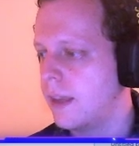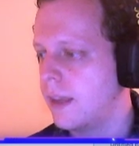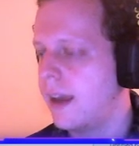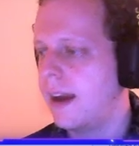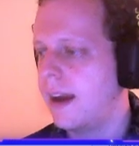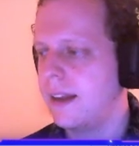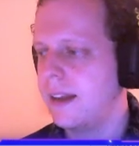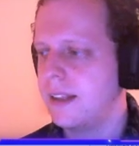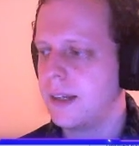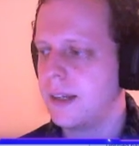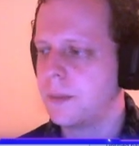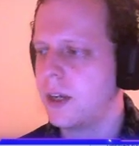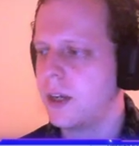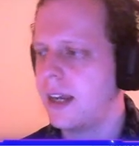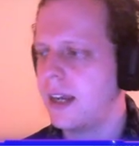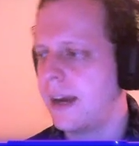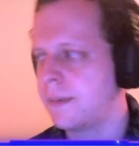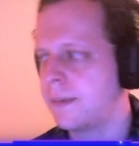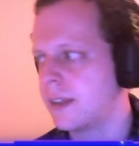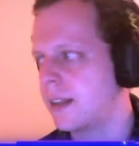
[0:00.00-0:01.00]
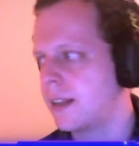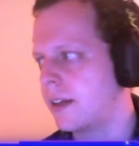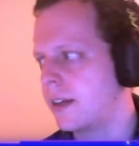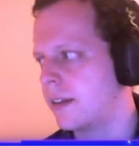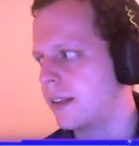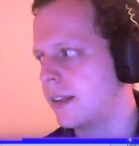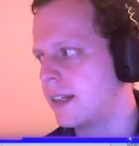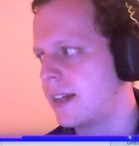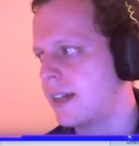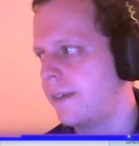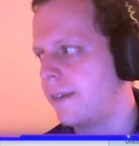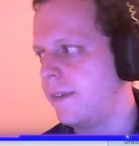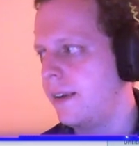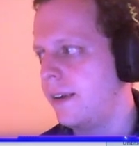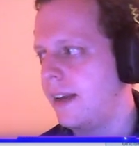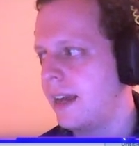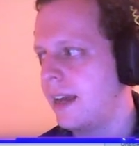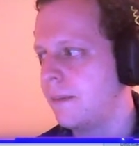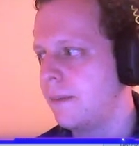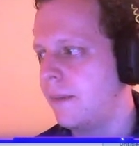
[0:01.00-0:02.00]
I think I'm going to have to think on this. I feel
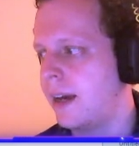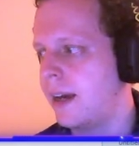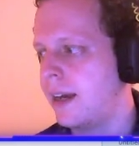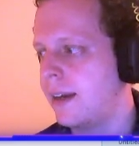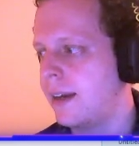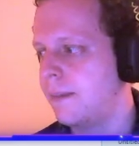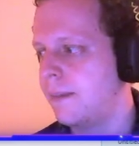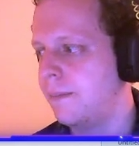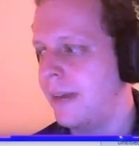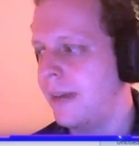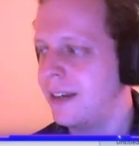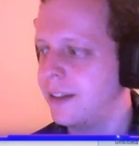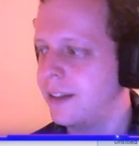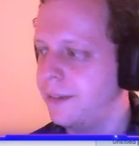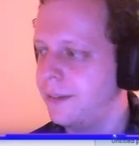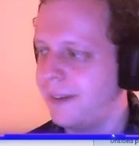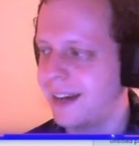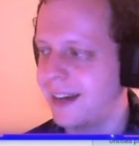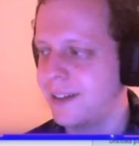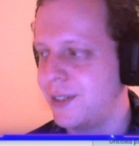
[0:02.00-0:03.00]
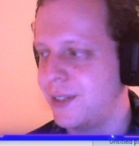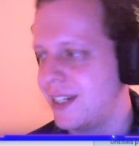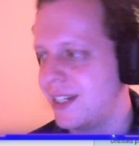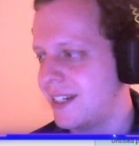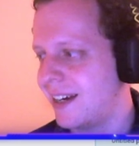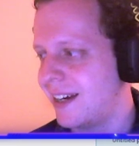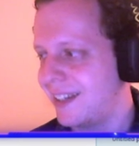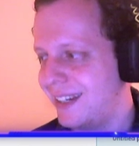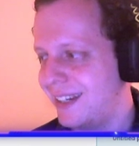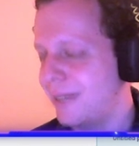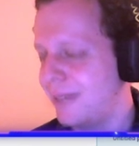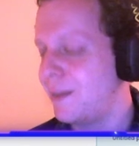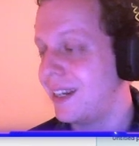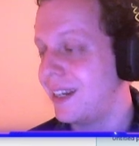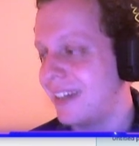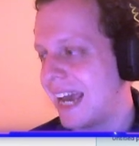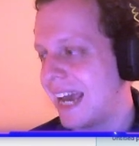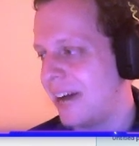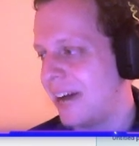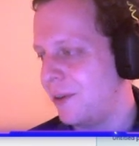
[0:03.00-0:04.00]
like my mental faculties are dimming
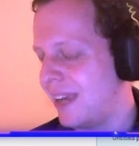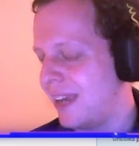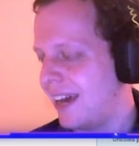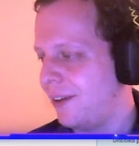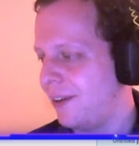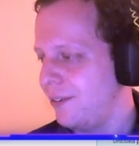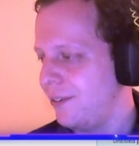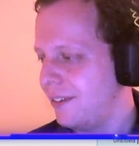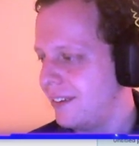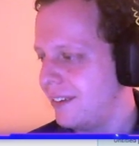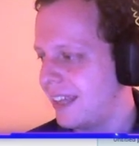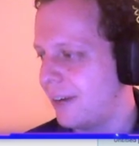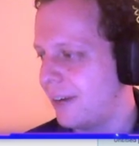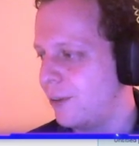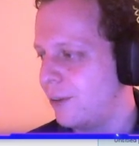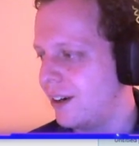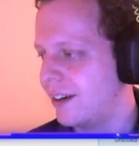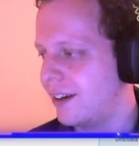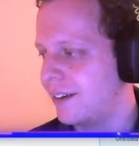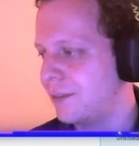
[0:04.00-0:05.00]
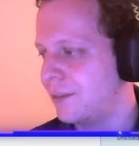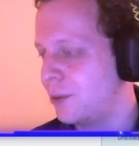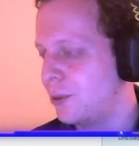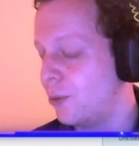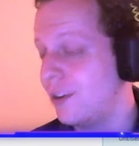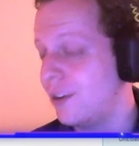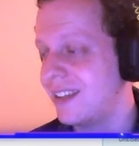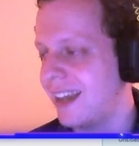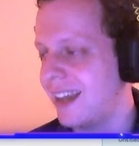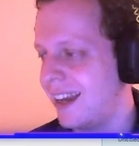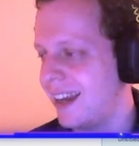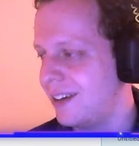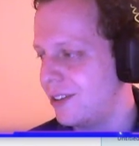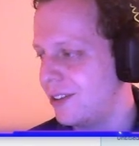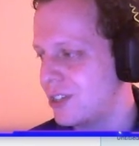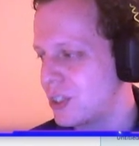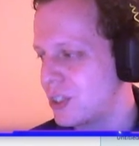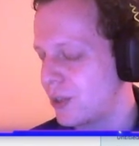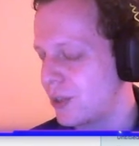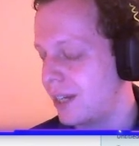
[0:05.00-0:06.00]
down now that we're towards the end of the
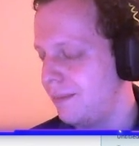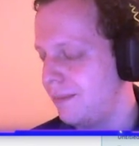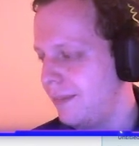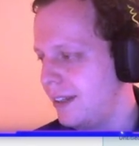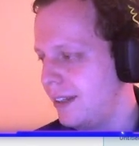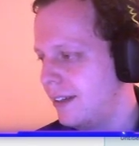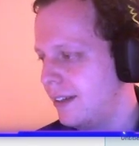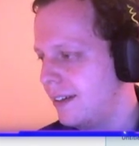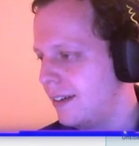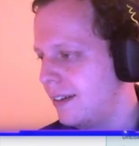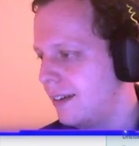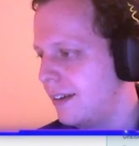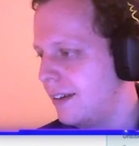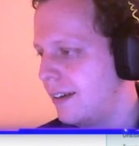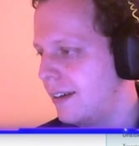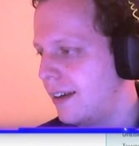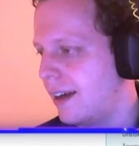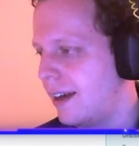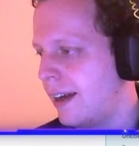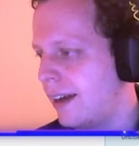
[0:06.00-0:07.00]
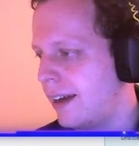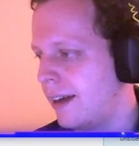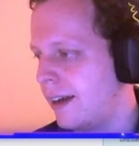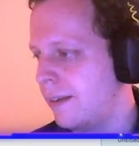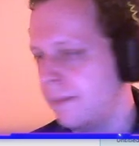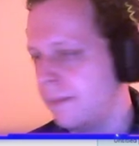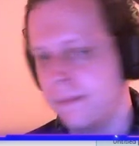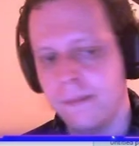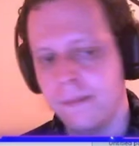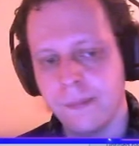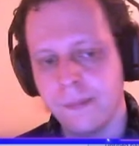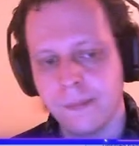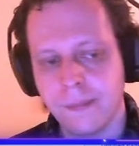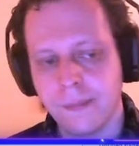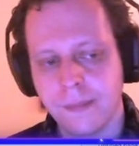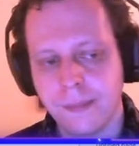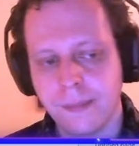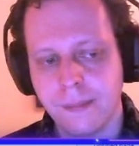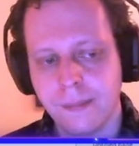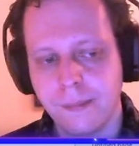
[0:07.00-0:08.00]
stream.
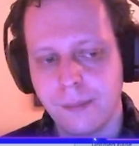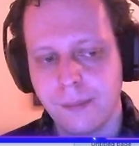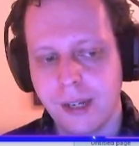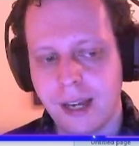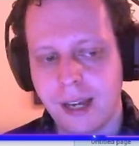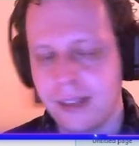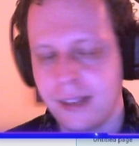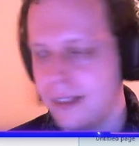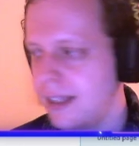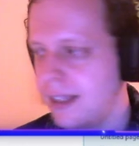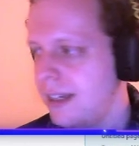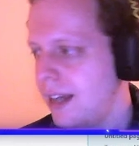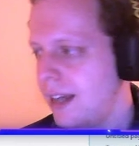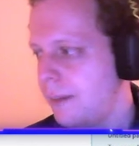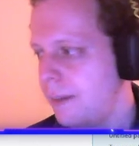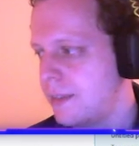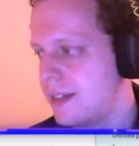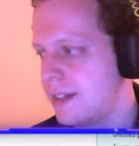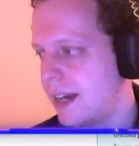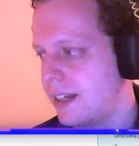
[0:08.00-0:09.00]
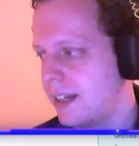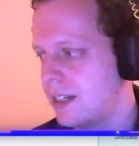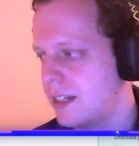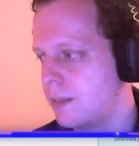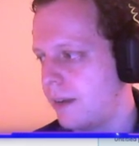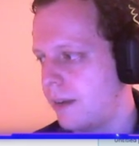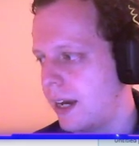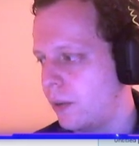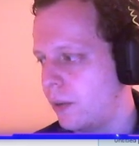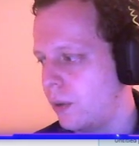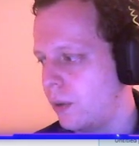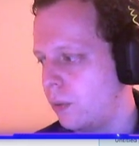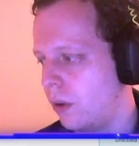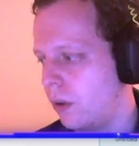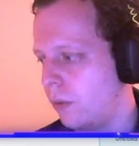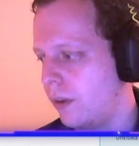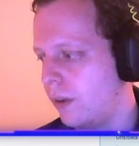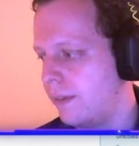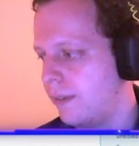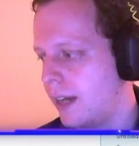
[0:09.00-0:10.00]
But I think I'm satisfied with
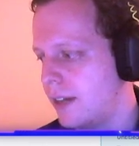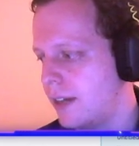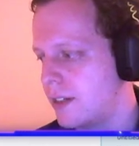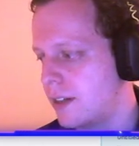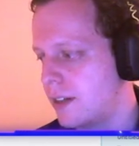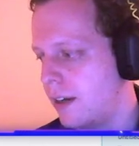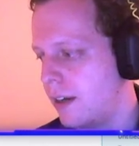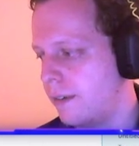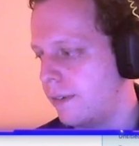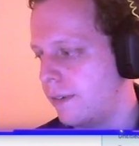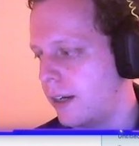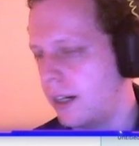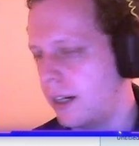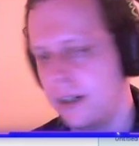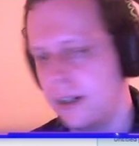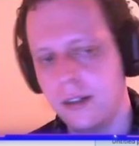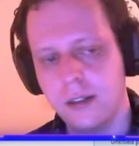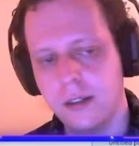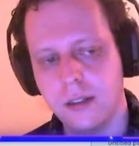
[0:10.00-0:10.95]
what we've done so far.